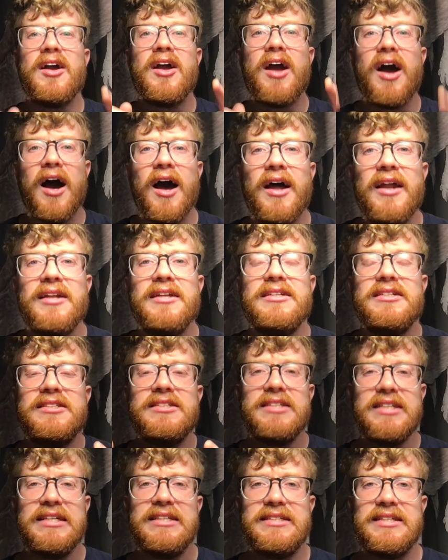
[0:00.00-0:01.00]
God
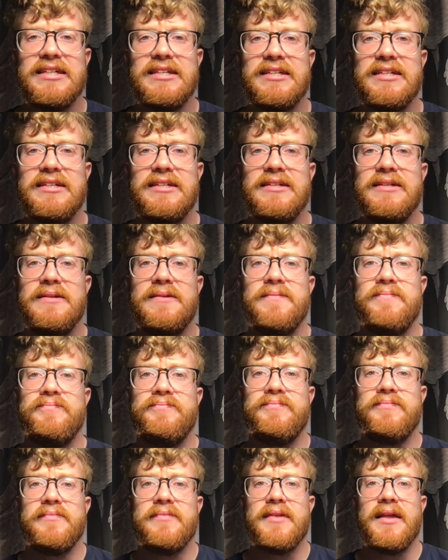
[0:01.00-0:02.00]
sees it
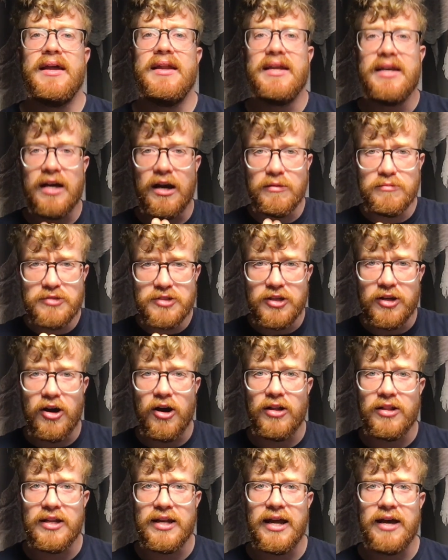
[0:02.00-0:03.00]
and He comes to
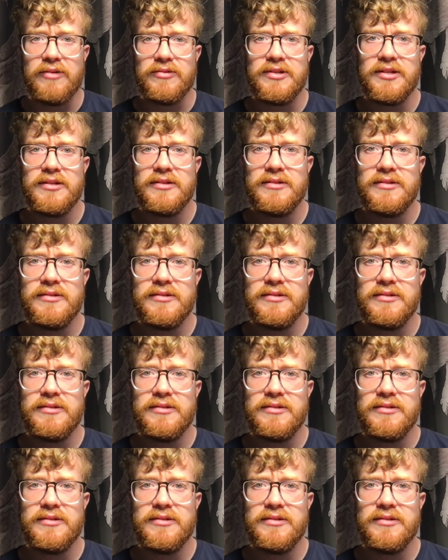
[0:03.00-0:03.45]
call it out